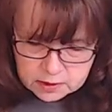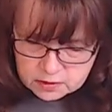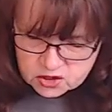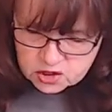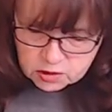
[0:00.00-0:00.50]

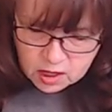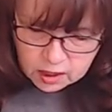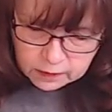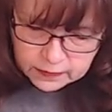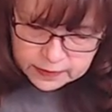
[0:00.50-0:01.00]

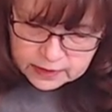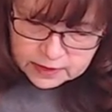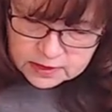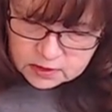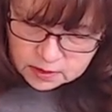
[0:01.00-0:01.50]
strong.
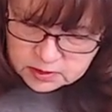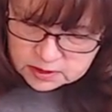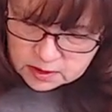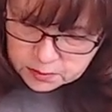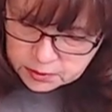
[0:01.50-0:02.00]
So I'm just
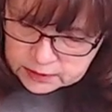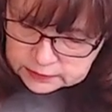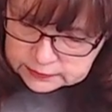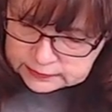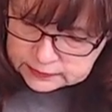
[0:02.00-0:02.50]
going to put a
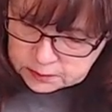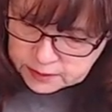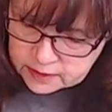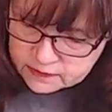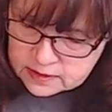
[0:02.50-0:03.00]
little
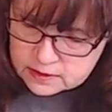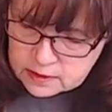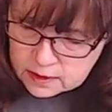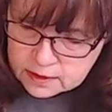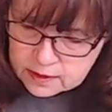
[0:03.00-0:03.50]
bit of this
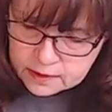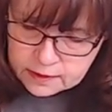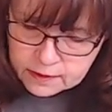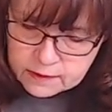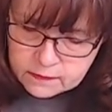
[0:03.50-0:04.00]
on
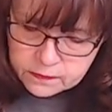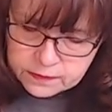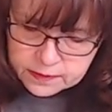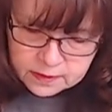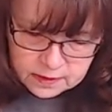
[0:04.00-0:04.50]
here.
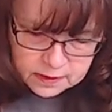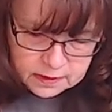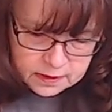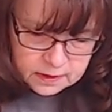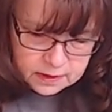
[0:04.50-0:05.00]

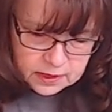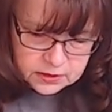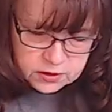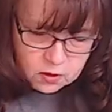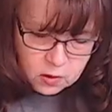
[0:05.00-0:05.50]
I
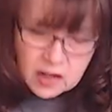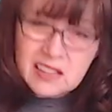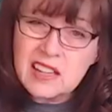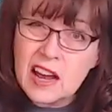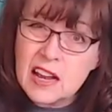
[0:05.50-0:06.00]
don't want a
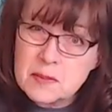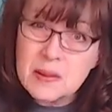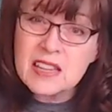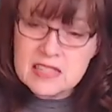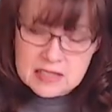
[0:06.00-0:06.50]
lot
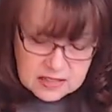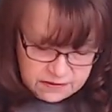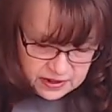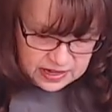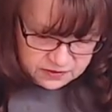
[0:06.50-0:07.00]
because if
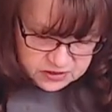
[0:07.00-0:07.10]
I have